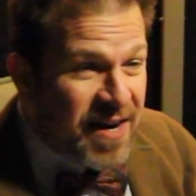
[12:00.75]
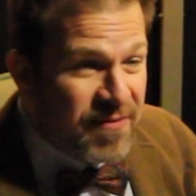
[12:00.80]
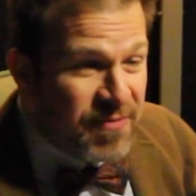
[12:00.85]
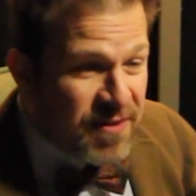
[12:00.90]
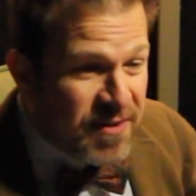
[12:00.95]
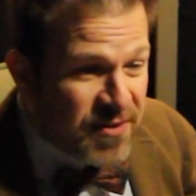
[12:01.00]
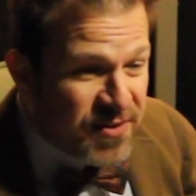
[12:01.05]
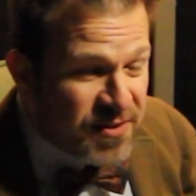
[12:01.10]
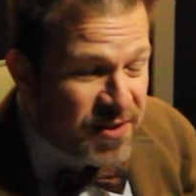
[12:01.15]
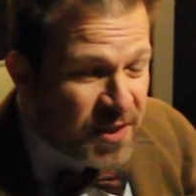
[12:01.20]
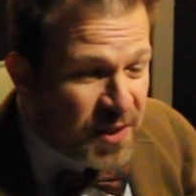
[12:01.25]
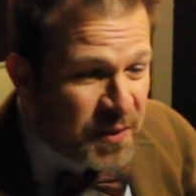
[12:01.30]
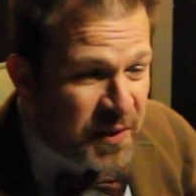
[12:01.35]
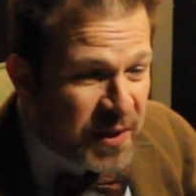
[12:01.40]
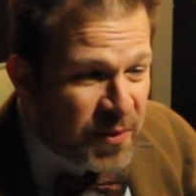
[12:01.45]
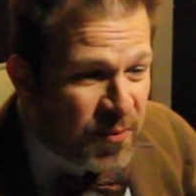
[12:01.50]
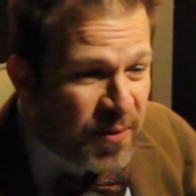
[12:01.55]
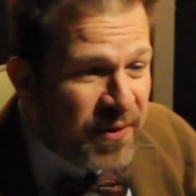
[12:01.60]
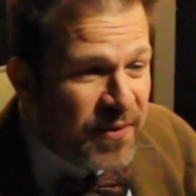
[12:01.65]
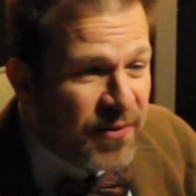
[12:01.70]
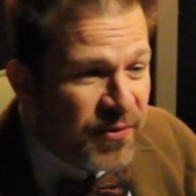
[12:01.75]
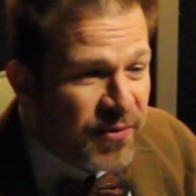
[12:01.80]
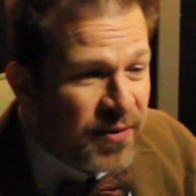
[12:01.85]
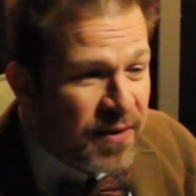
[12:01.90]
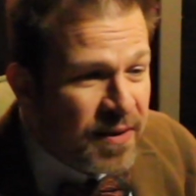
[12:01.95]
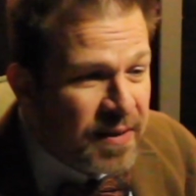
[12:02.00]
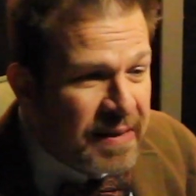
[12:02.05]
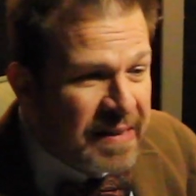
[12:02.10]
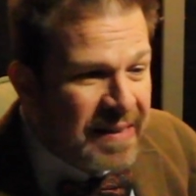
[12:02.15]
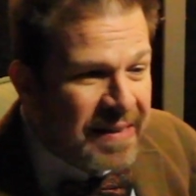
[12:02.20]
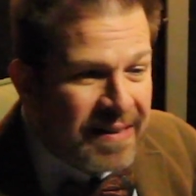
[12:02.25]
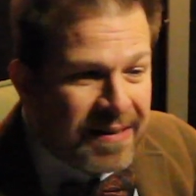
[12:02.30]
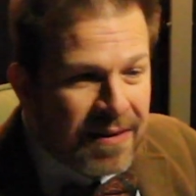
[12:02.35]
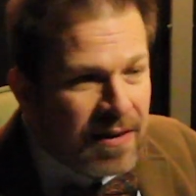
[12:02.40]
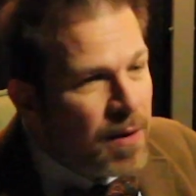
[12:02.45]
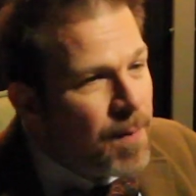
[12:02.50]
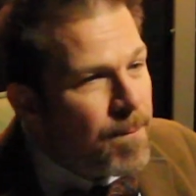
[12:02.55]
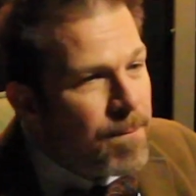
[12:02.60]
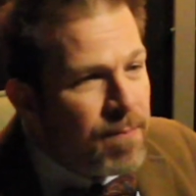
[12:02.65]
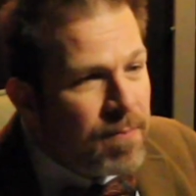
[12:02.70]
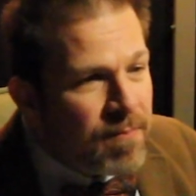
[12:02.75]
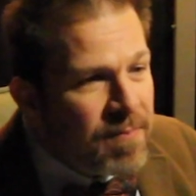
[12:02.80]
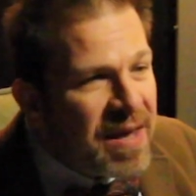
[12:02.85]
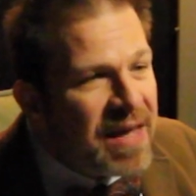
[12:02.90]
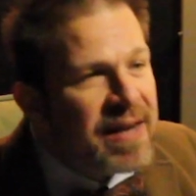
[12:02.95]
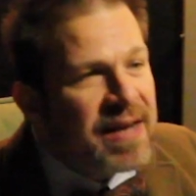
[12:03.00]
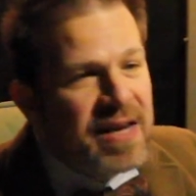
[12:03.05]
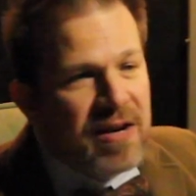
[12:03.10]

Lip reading: of the distillery was many